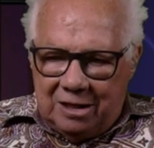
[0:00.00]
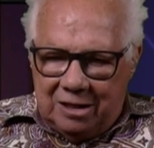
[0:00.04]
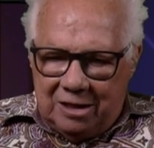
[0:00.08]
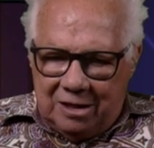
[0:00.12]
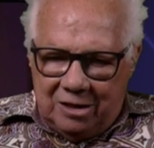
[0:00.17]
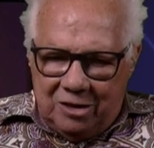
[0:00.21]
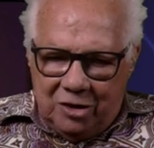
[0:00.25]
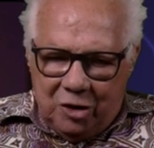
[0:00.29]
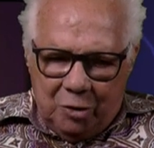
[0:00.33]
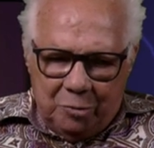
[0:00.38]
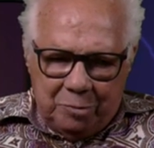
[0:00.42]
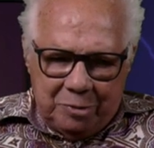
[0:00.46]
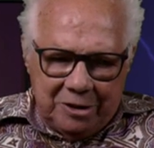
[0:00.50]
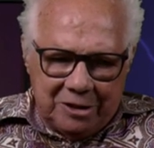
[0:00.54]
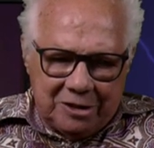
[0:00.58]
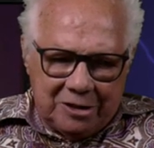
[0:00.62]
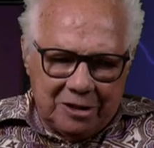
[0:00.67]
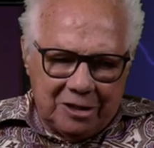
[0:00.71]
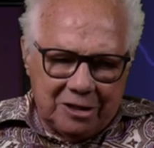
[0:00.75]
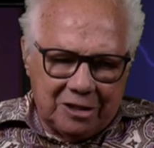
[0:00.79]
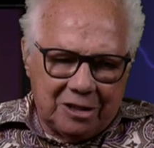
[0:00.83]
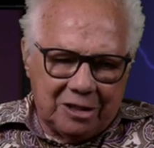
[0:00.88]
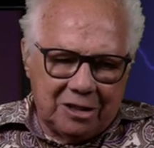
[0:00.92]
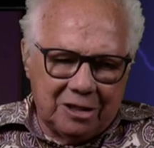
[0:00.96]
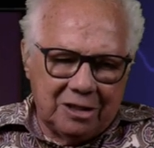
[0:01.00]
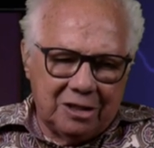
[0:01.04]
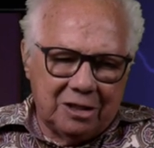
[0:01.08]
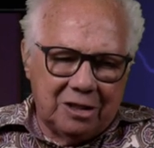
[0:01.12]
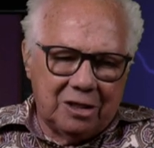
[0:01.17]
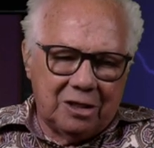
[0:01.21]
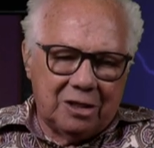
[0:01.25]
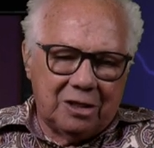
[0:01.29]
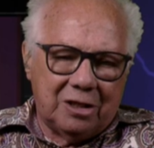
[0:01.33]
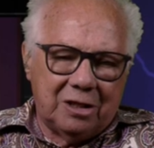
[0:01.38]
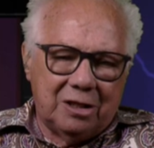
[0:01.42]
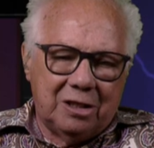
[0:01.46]
No business
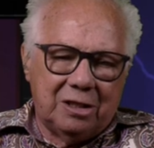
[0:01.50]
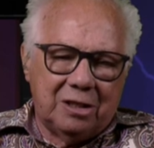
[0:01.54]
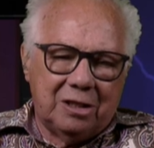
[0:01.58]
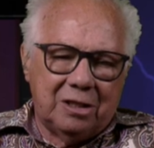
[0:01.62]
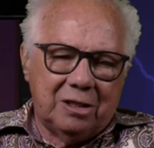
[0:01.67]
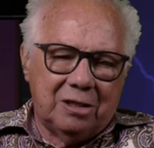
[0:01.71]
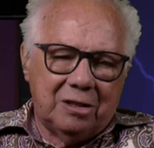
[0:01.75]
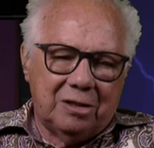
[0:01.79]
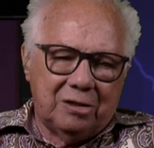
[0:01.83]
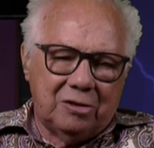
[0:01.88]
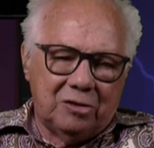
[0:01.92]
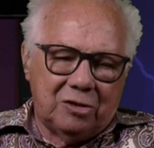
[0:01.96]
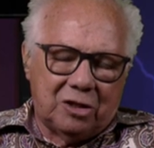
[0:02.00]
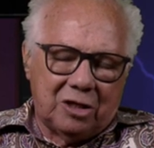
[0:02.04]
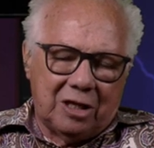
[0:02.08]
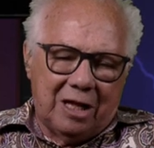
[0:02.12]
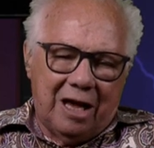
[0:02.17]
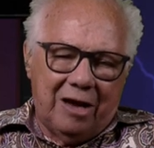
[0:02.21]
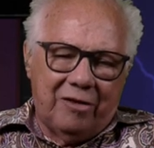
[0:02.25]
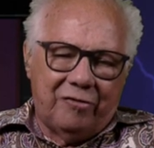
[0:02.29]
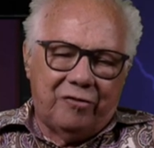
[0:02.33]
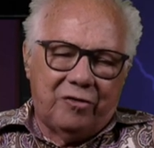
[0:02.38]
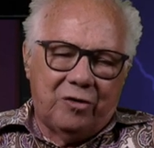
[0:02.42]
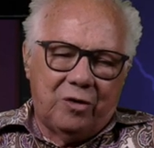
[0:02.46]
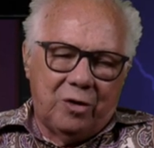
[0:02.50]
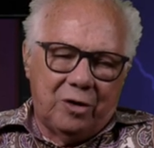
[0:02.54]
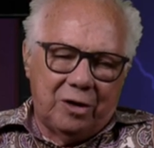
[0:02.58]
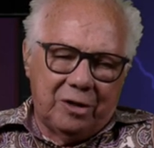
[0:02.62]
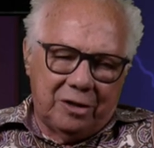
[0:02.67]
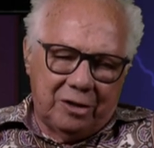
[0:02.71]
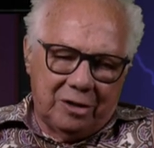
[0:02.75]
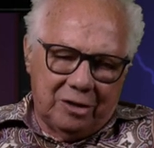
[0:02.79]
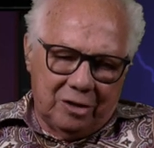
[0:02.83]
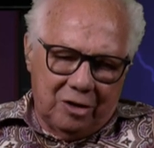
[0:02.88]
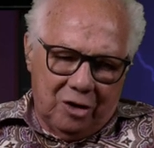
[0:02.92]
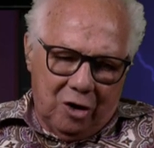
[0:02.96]
July 4th,
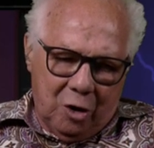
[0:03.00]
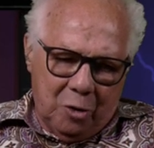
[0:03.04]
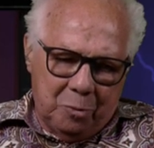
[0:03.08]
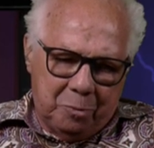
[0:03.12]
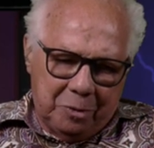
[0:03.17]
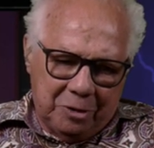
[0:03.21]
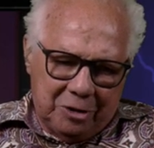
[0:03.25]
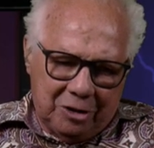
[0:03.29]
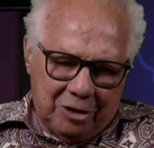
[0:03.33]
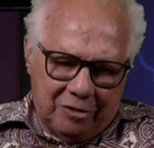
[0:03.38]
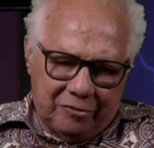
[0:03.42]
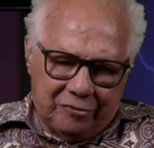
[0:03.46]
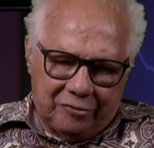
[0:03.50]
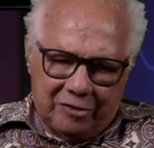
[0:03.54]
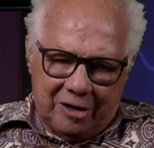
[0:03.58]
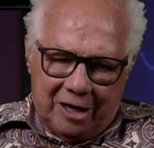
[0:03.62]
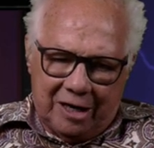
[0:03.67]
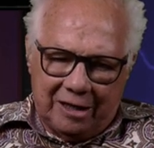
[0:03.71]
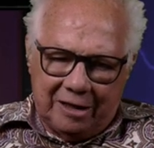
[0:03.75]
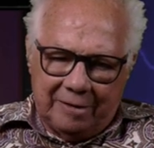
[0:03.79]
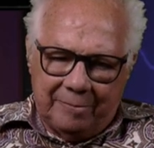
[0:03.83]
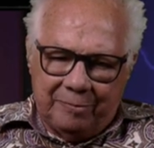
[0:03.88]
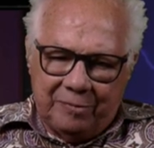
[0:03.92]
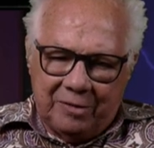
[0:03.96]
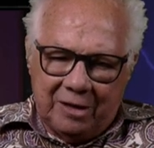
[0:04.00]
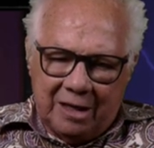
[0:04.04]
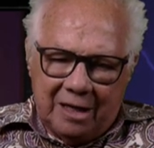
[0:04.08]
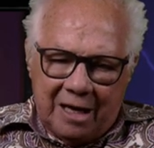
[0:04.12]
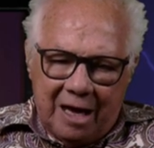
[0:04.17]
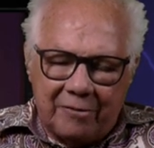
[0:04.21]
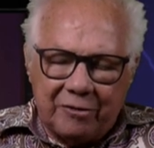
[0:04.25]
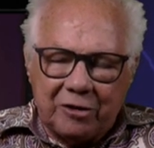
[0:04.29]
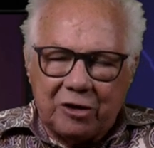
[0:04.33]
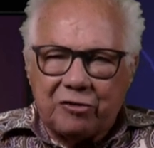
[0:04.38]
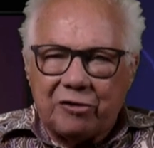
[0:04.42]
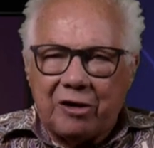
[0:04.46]
open on Friday. Have
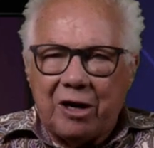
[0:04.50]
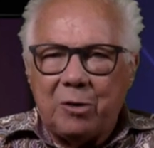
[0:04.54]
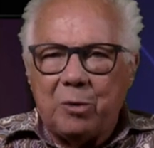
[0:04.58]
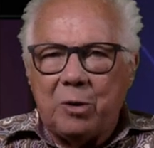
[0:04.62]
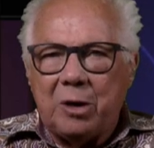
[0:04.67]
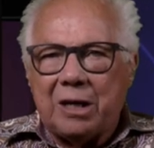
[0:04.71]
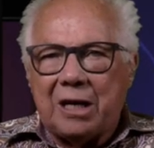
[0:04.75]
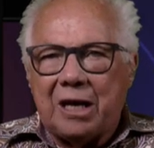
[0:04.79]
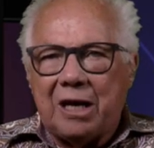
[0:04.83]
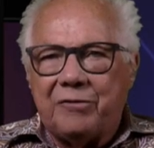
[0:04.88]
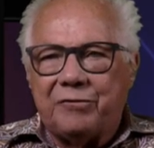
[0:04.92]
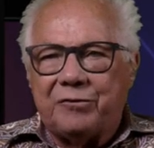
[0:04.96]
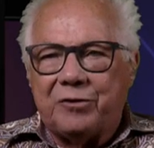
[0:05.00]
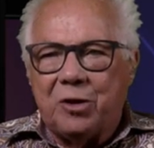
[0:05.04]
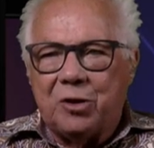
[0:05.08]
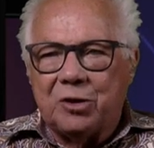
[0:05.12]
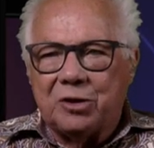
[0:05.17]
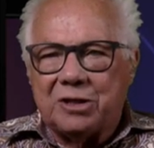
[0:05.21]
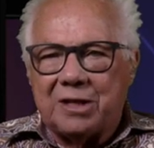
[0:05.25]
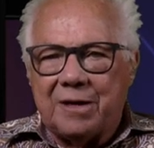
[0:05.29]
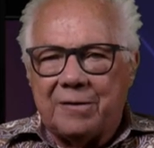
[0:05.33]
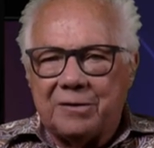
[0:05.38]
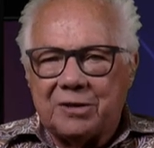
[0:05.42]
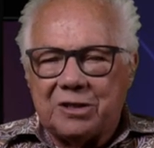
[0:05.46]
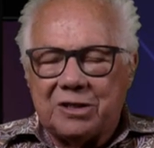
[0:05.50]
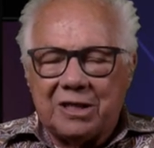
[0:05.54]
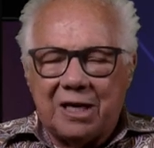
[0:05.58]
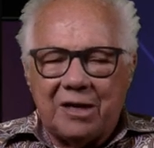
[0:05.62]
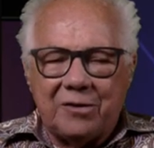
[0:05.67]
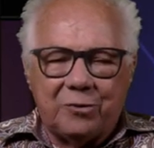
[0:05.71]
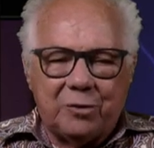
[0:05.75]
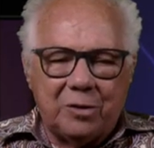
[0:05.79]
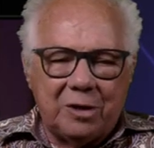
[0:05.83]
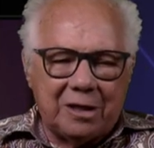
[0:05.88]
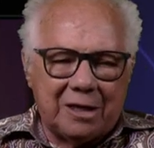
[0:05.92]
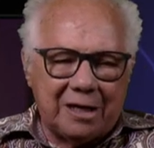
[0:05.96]
a great weekend, folks. Have a safe
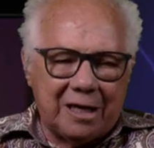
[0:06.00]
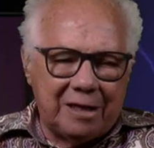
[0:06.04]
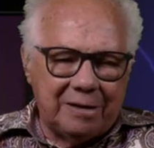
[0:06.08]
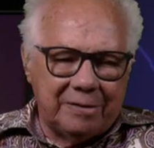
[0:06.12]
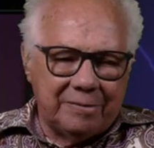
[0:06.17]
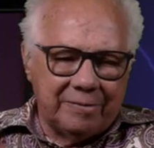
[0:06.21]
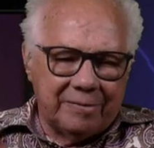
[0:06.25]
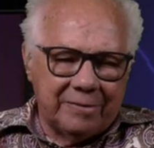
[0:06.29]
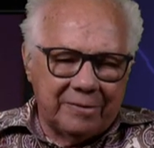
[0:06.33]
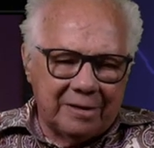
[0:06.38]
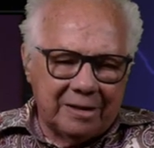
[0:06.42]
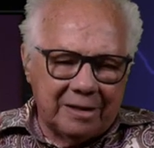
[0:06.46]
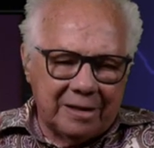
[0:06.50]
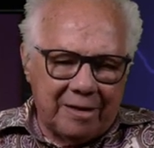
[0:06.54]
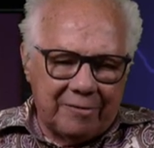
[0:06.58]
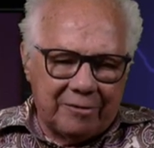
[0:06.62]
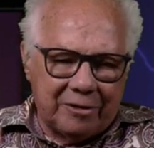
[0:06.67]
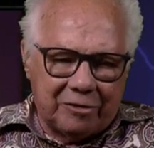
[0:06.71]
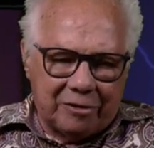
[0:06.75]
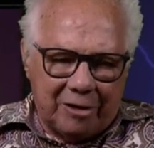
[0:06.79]
weekend. Have a great